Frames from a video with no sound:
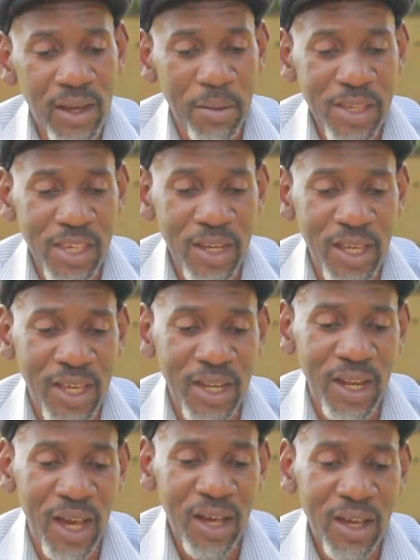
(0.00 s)
Ne
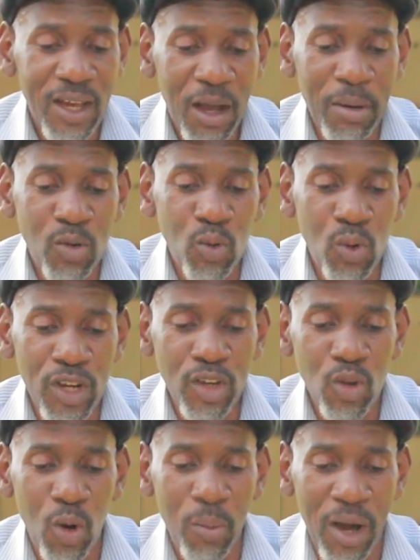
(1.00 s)
basiriikirira nga
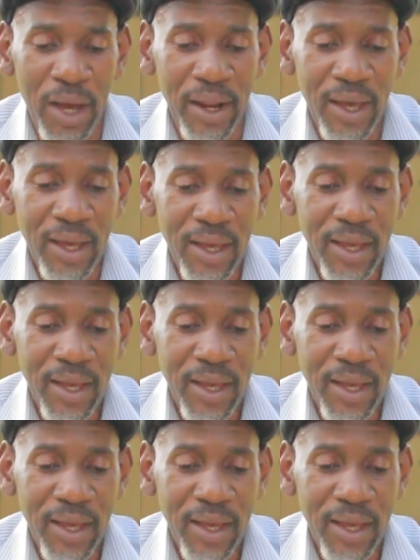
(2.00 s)
batunuulidde omwana